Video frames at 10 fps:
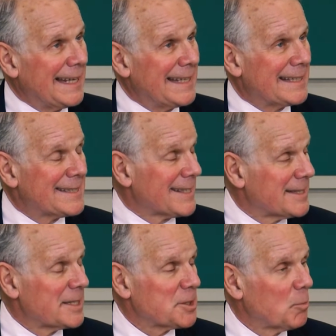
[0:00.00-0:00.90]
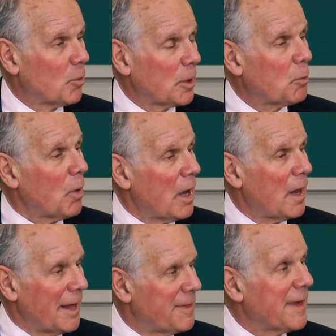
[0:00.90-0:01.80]
Does the system work well?
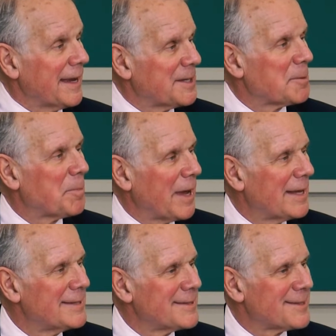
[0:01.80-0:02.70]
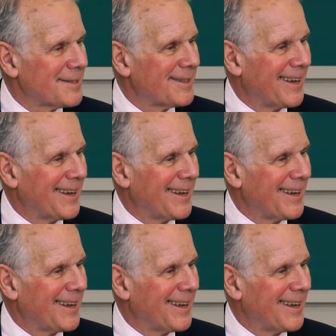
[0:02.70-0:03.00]
I think it depends.